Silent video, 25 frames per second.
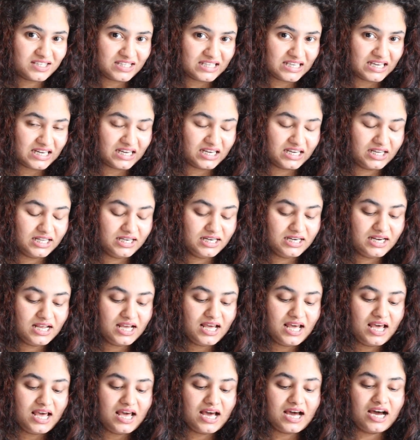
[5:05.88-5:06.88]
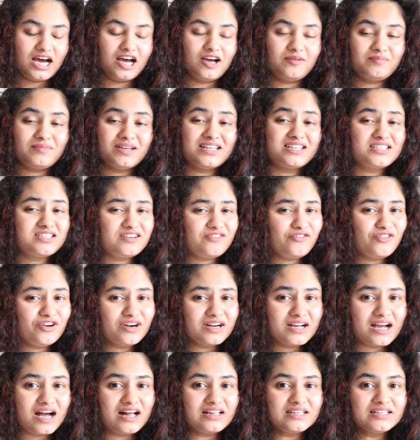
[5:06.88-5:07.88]
yarn.
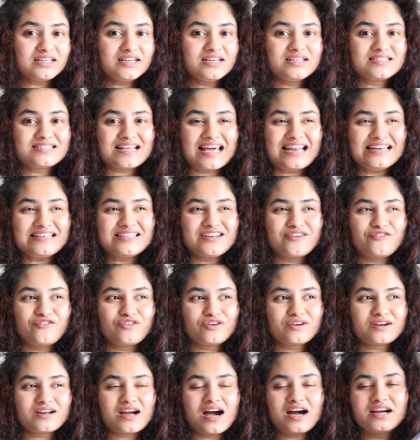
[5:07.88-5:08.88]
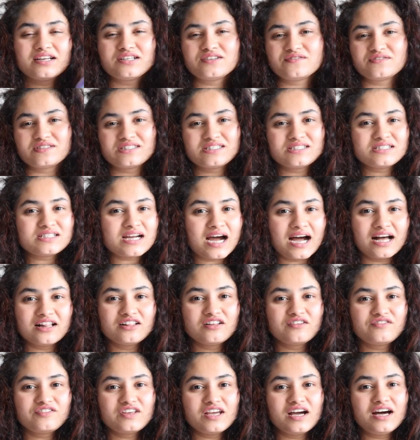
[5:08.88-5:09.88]
Different colors and different kind of style
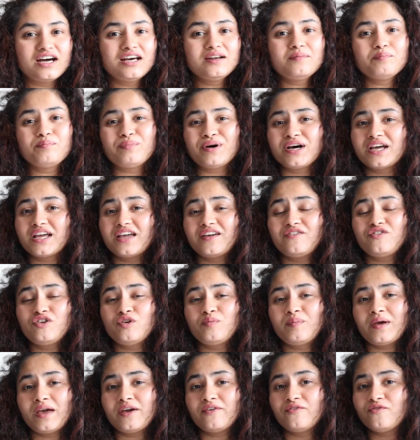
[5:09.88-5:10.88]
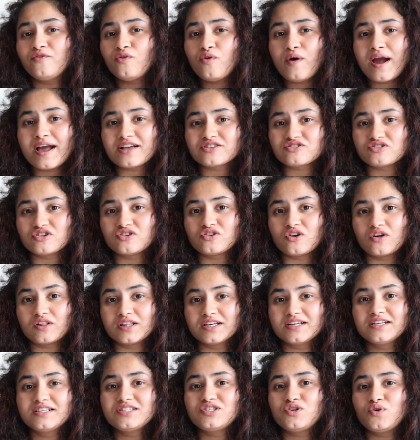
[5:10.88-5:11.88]
of yarn, but if you pay $4 extra,
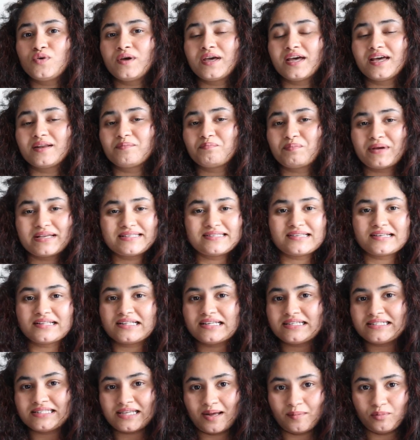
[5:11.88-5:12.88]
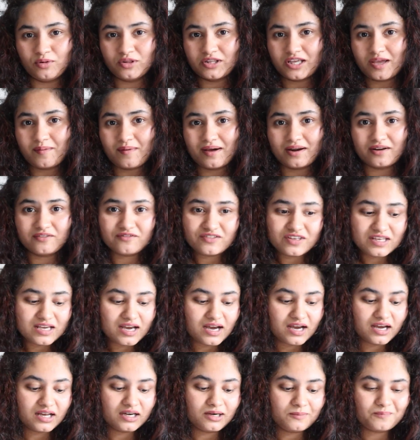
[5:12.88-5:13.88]
you get basically double the amount of
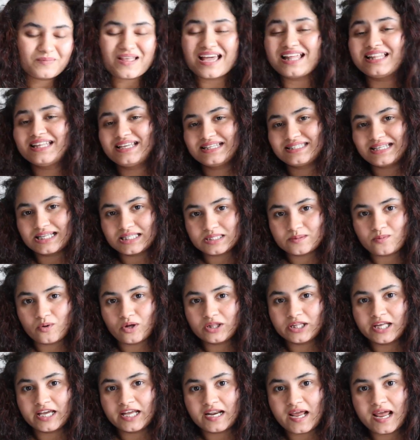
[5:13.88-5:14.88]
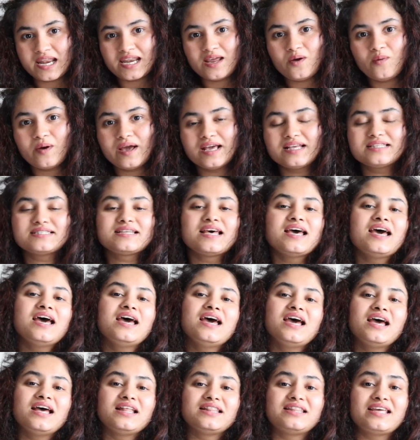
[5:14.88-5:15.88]
yarn, at least at Spotlight anyways.
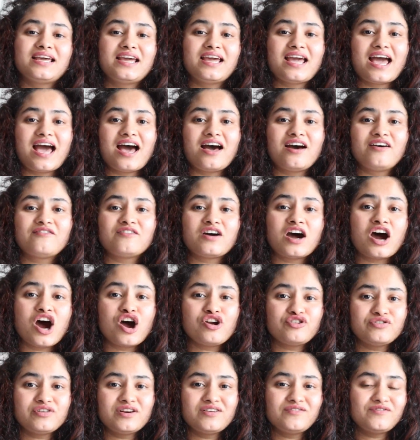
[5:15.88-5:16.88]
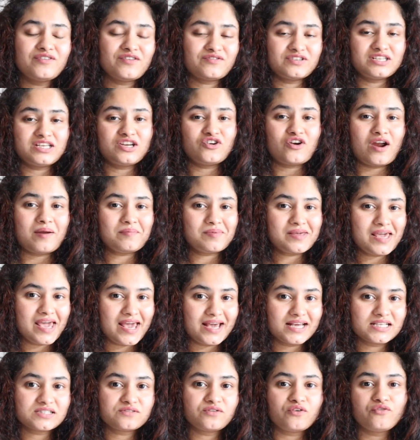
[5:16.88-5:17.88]
They have 150 gram
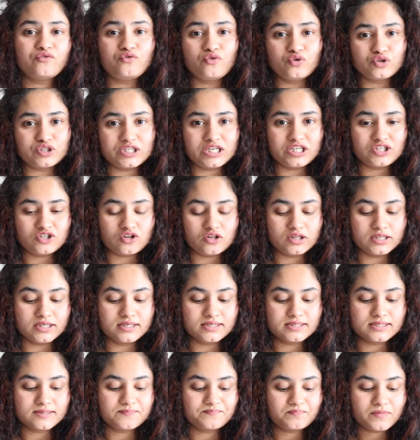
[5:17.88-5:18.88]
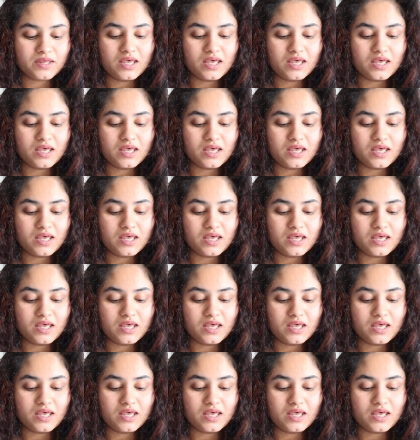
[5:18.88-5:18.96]
cakes for $14.